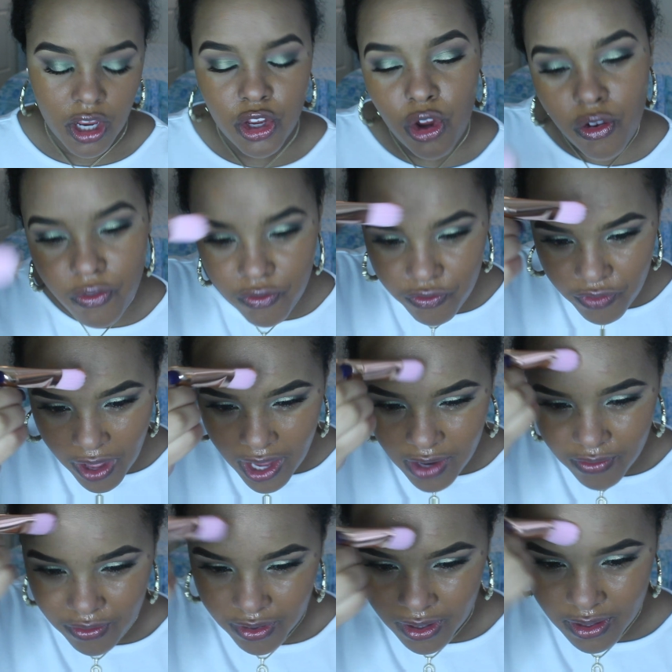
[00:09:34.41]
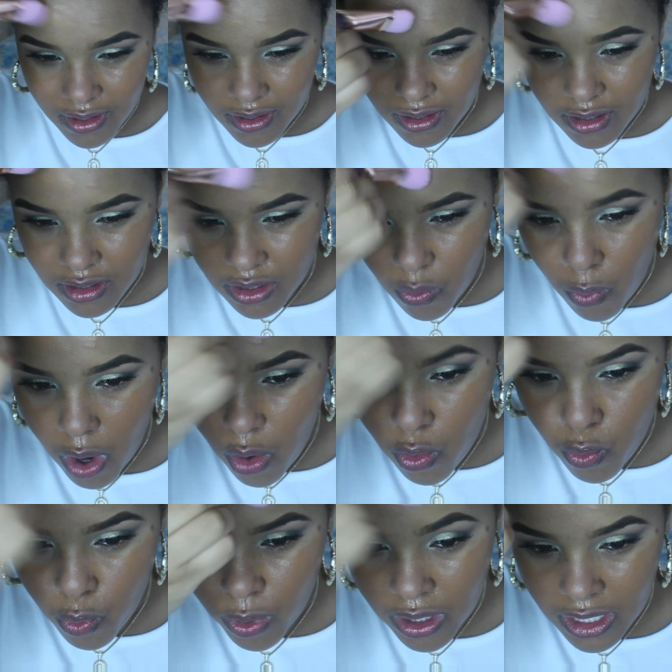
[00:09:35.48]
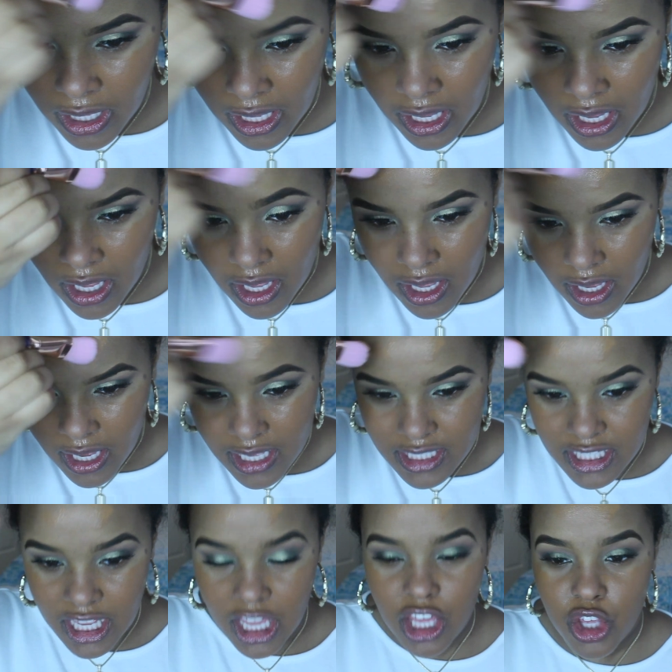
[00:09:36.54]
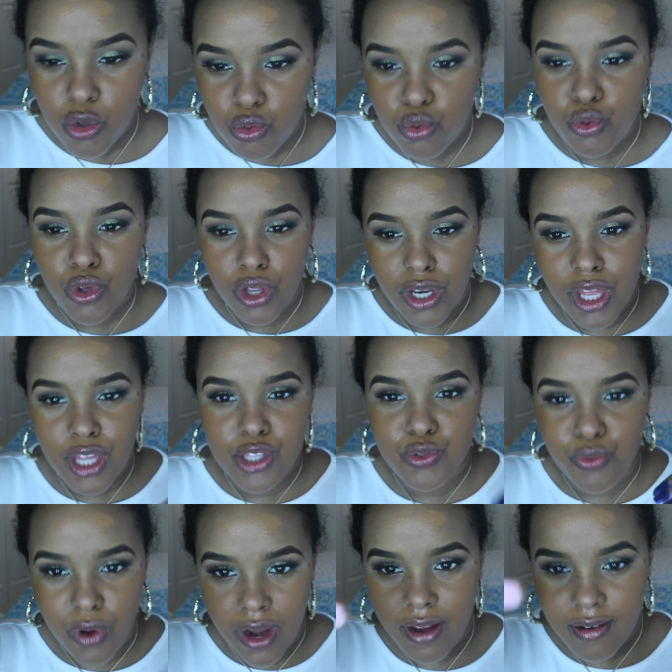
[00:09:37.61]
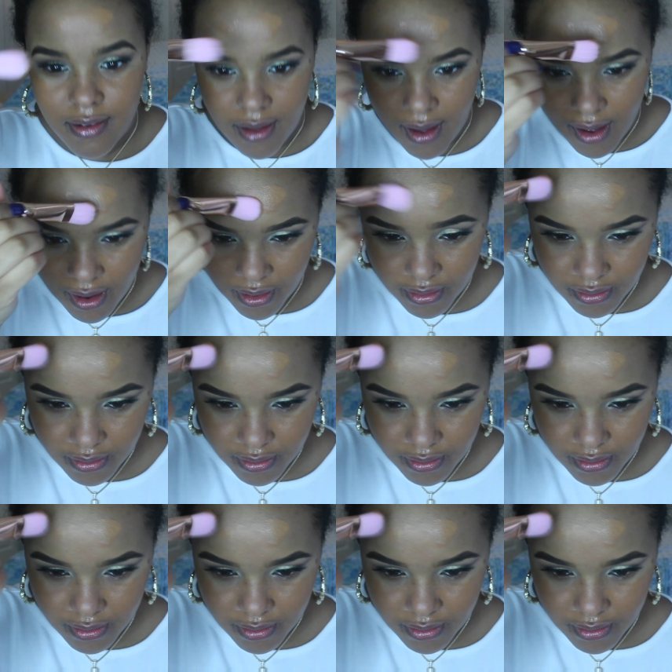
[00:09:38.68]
your favorite, the one who really is getting you through your days right now.